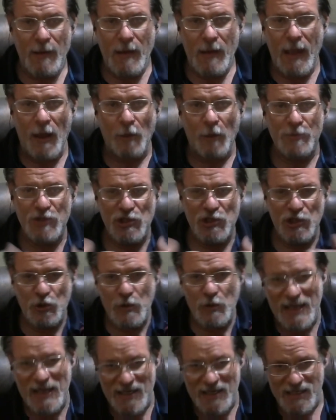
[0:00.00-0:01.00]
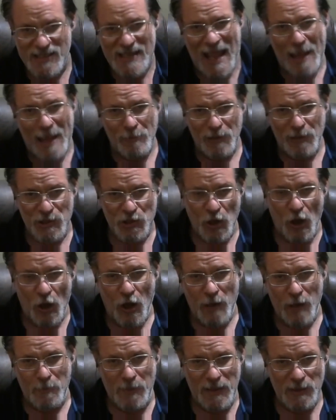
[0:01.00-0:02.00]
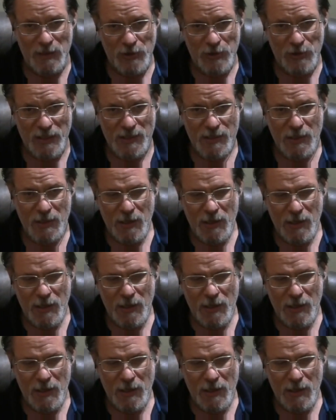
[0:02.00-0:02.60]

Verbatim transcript: helps you get established on Pinterest.